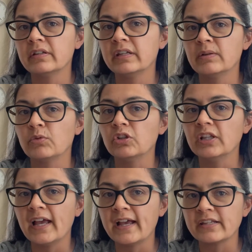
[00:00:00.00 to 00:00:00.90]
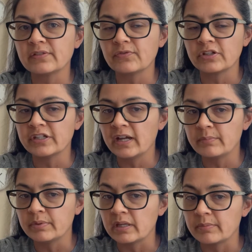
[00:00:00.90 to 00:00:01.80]
it will last for the time
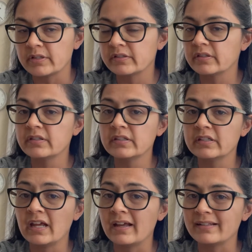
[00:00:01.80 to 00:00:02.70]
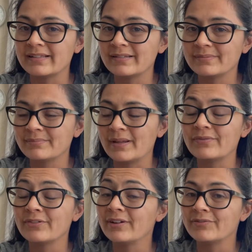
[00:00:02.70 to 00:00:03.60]
being because this is not my
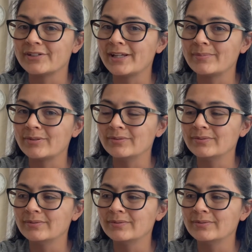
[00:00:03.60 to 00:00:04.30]
forever table.